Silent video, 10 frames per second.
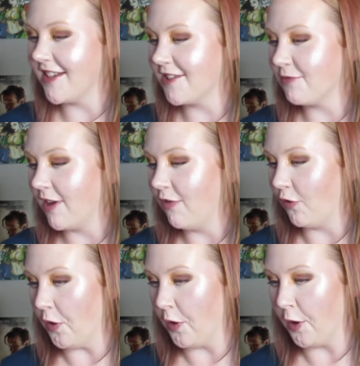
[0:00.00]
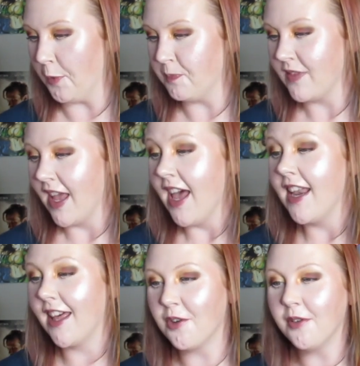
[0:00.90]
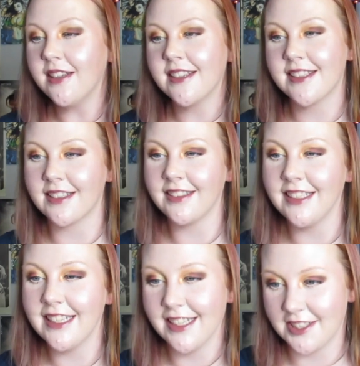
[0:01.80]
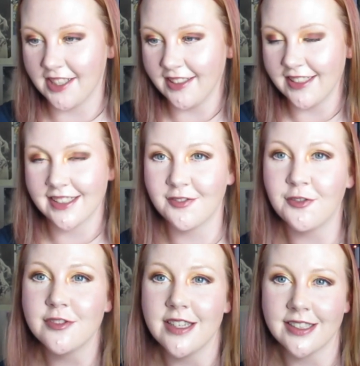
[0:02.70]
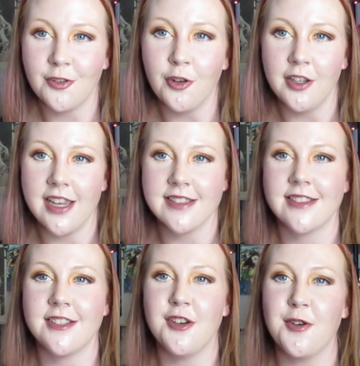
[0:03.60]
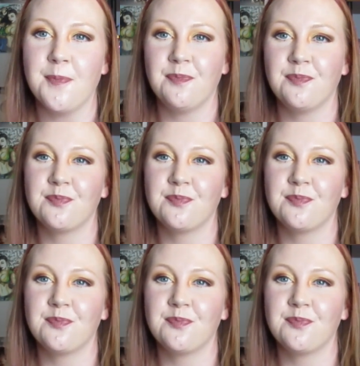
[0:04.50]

I just read further. Not only does it clean, it gently ex exfoliates too.